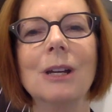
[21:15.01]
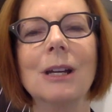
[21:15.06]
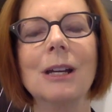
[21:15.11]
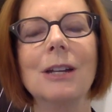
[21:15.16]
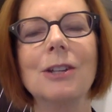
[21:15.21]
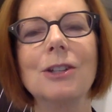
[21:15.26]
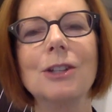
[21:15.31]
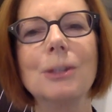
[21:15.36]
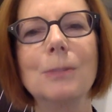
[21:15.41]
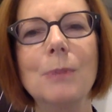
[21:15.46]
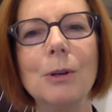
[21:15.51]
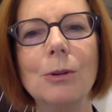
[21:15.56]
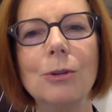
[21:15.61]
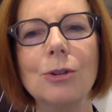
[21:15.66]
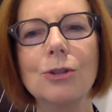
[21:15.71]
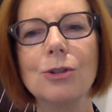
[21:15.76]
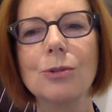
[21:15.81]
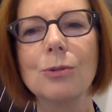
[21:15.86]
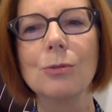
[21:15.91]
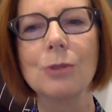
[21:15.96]
and
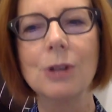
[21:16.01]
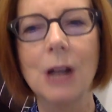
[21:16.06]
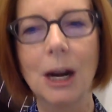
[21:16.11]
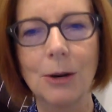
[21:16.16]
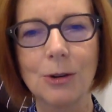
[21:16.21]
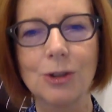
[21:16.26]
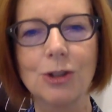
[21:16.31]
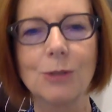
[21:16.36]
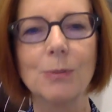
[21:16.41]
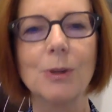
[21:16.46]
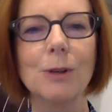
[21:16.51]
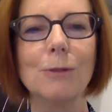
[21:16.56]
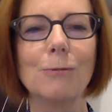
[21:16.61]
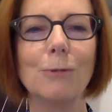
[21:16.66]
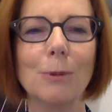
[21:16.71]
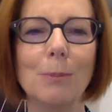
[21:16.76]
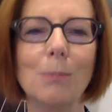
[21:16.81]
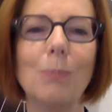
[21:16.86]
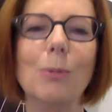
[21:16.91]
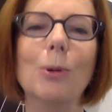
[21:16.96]
spiritual nourishment
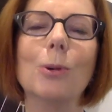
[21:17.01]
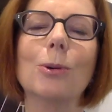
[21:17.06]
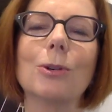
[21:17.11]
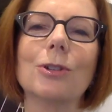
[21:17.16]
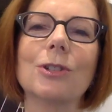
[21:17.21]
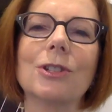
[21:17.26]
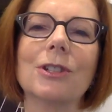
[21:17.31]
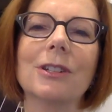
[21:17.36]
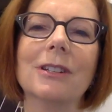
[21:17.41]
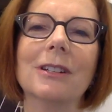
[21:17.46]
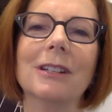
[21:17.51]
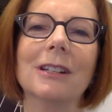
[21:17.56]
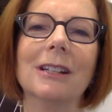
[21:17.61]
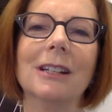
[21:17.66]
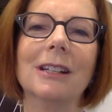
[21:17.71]
from books.